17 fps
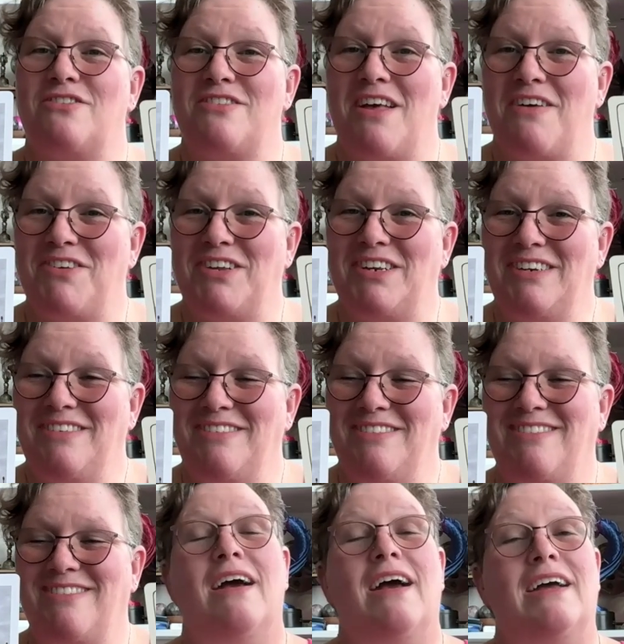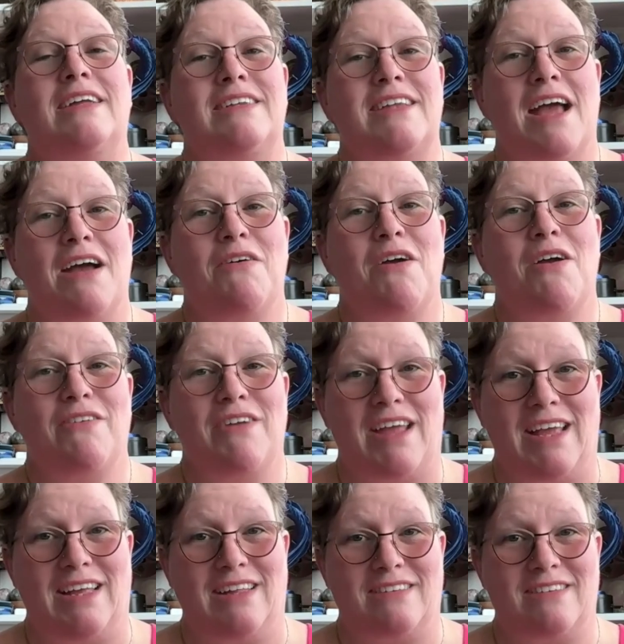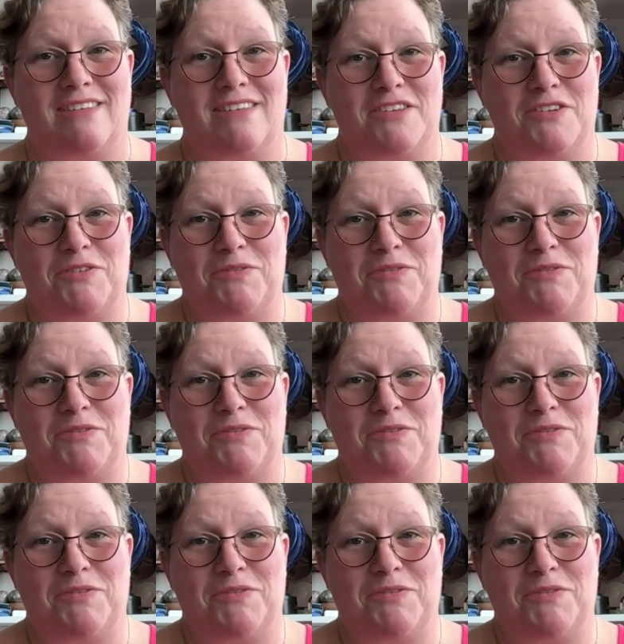seven. And now our eight.